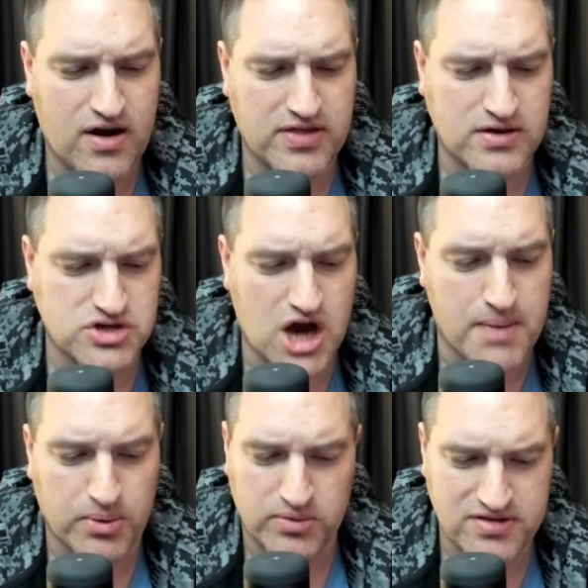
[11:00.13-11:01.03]
I think the
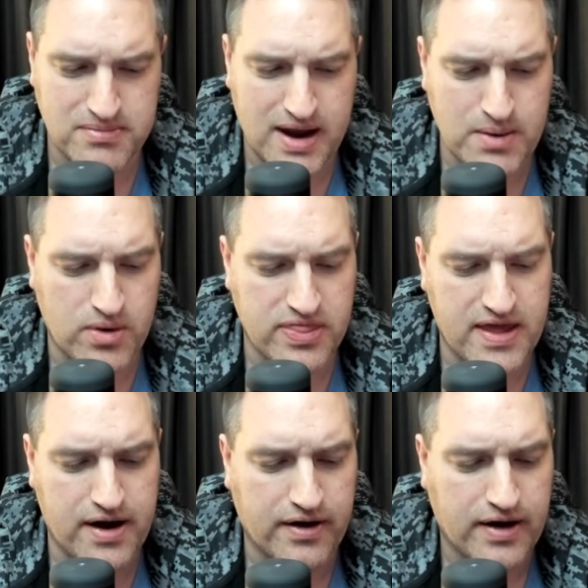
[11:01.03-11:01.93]
Chopper was the main one
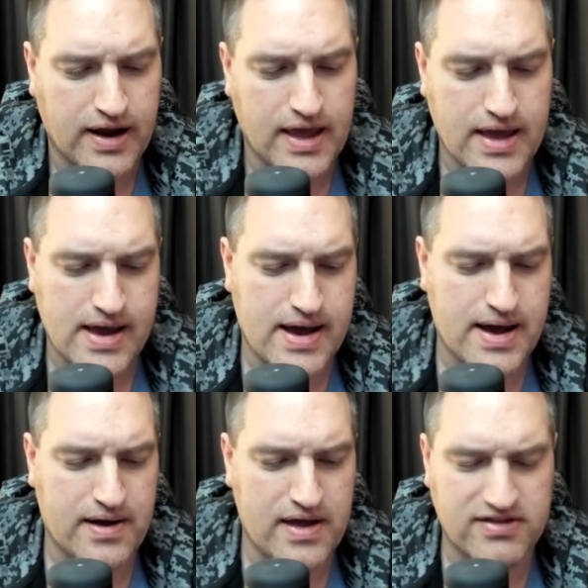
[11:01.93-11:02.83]
there,
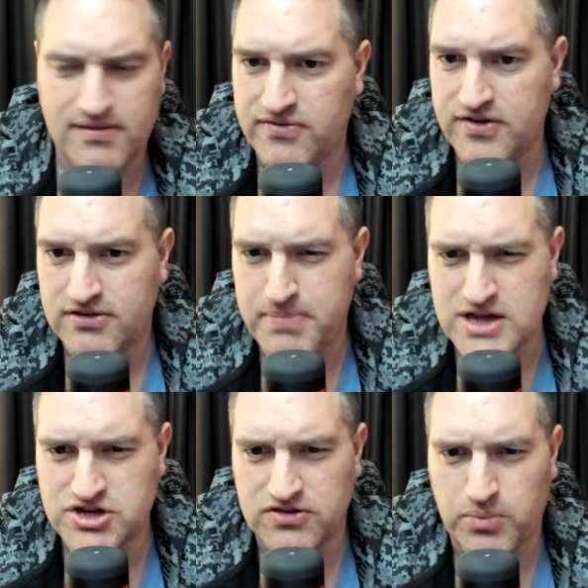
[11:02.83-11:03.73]
and some of his
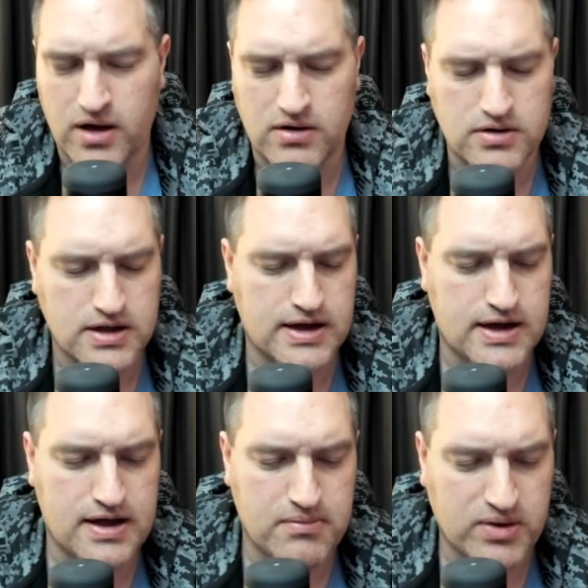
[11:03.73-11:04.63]
batch as well.
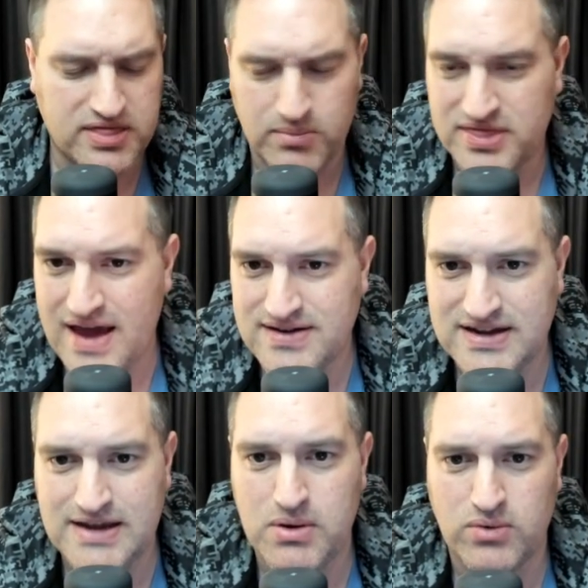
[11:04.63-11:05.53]
With that
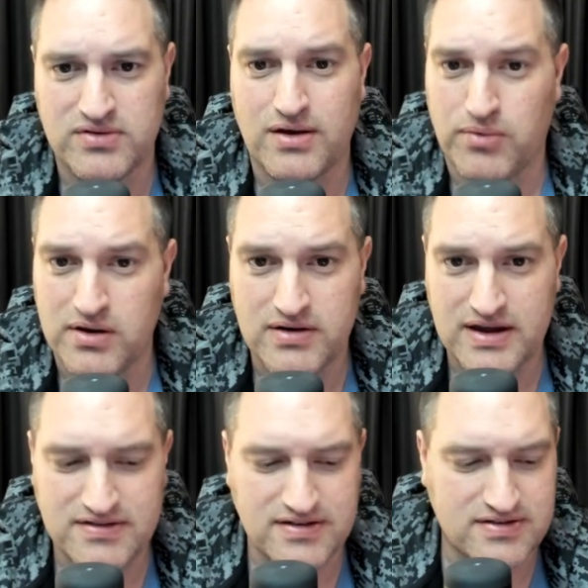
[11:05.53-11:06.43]
team, it was like really
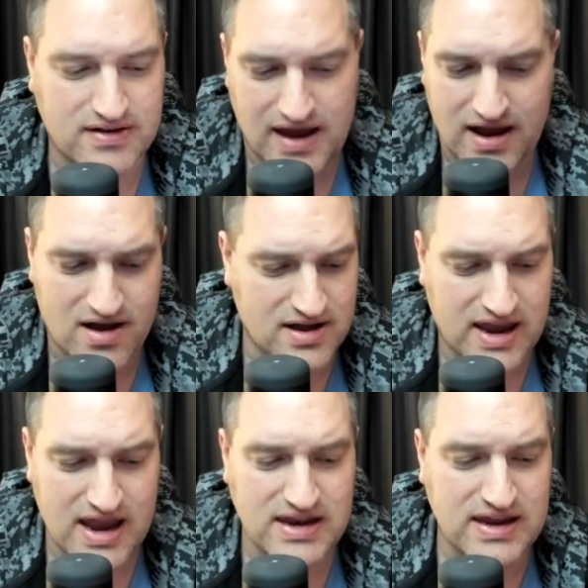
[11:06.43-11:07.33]
easy to get Cotton
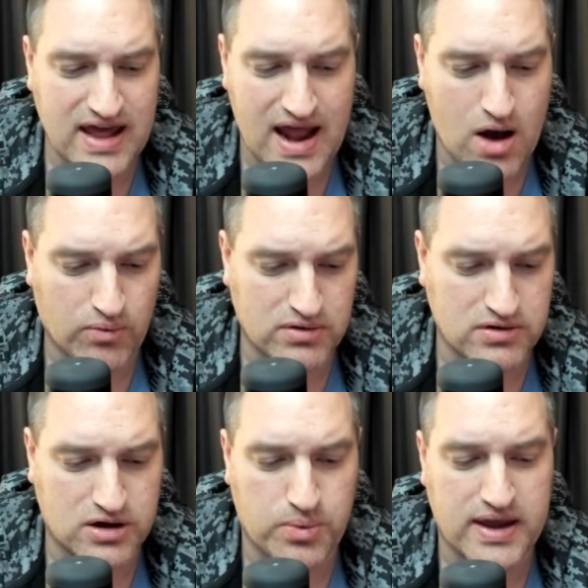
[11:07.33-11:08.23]
Candy, get out
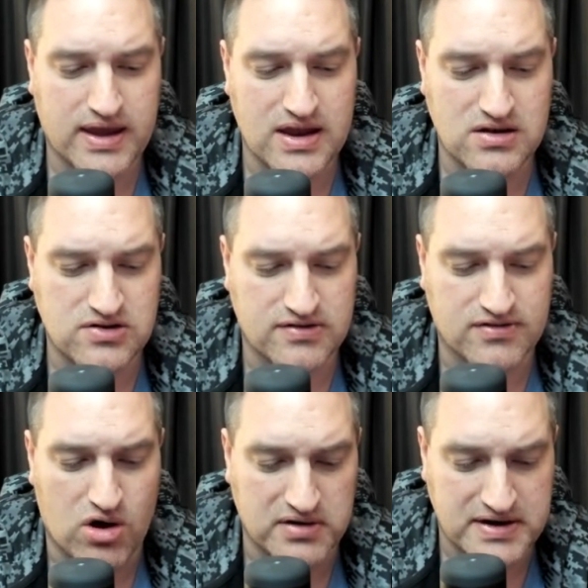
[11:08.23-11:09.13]
really quick, and
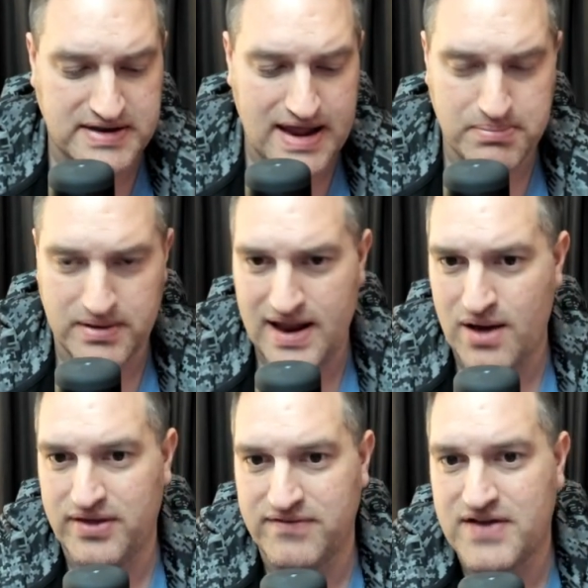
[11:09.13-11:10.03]
just call it a day. But
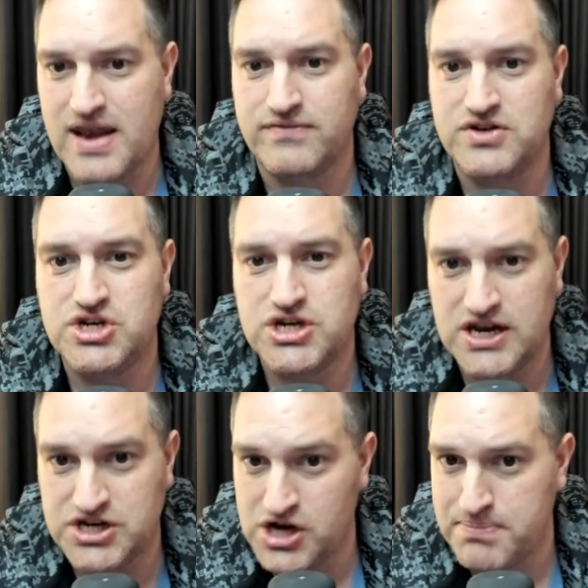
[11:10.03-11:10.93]
now they've kind of
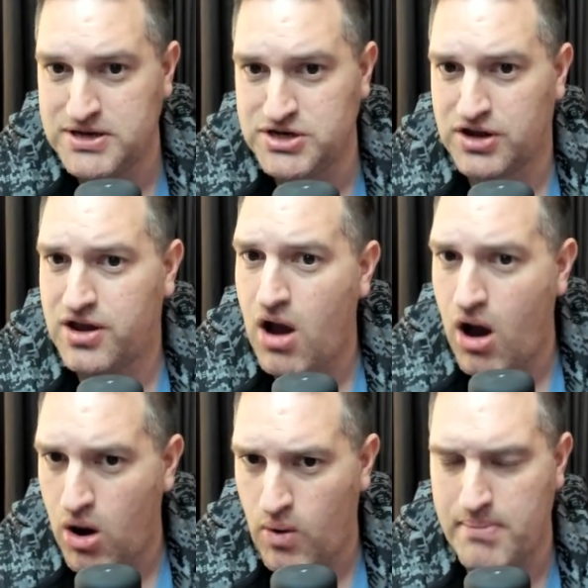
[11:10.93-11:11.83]
changed it up into
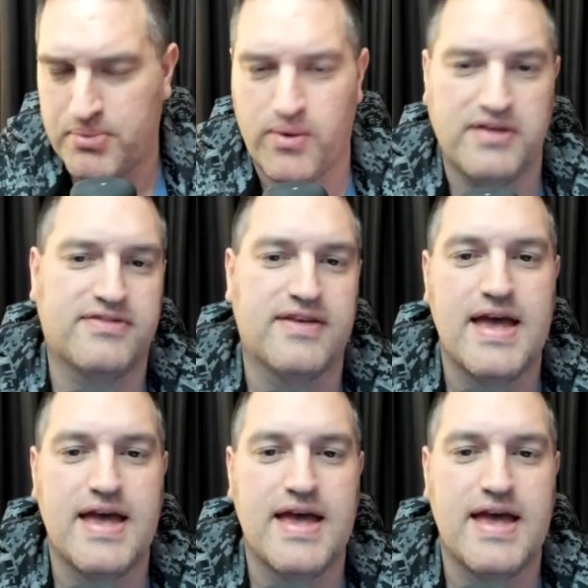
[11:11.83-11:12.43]
co-op quests.